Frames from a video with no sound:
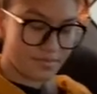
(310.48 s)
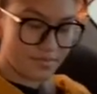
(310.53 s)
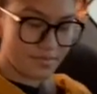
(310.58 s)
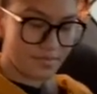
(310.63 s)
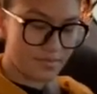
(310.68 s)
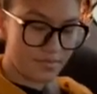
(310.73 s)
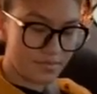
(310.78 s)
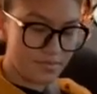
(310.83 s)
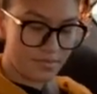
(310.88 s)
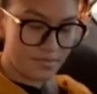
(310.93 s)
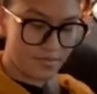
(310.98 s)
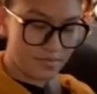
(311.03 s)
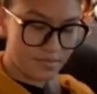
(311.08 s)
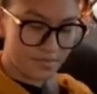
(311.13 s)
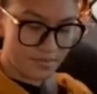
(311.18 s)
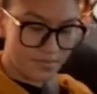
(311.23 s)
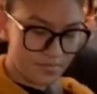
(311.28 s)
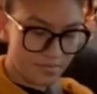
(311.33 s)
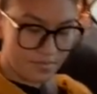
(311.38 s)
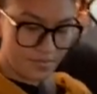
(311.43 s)

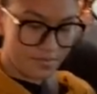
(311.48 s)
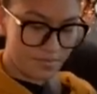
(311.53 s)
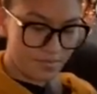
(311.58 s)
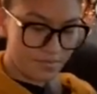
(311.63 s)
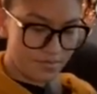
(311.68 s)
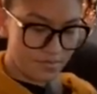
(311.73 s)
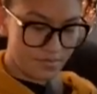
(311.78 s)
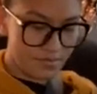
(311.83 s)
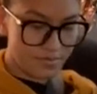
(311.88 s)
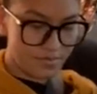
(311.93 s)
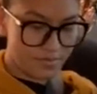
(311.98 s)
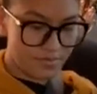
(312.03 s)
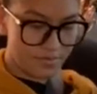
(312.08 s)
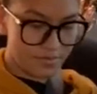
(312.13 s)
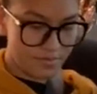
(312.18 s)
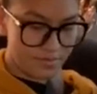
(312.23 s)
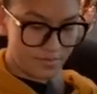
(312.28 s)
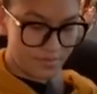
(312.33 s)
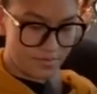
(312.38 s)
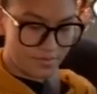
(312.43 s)

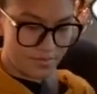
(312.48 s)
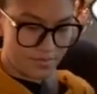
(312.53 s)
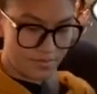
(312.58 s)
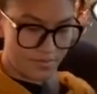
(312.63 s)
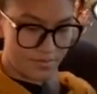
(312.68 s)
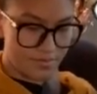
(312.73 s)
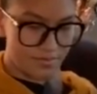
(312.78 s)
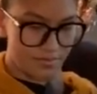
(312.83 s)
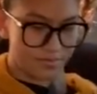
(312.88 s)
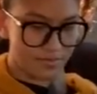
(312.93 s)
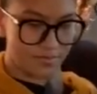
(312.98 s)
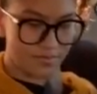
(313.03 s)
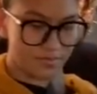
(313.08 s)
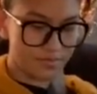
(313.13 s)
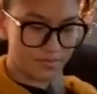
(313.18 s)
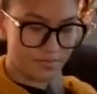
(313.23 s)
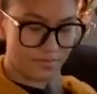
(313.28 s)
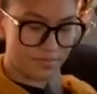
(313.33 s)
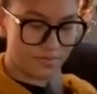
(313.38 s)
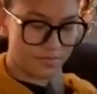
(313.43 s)

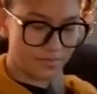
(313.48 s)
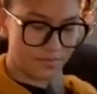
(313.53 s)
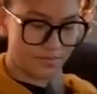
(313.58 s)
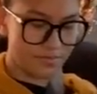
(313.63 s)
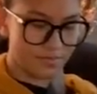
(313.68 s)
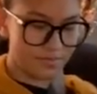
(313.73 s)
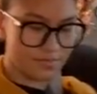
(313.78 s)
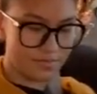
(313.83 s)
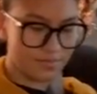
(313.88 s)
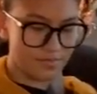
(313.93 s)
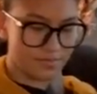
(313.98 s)
(not speaking)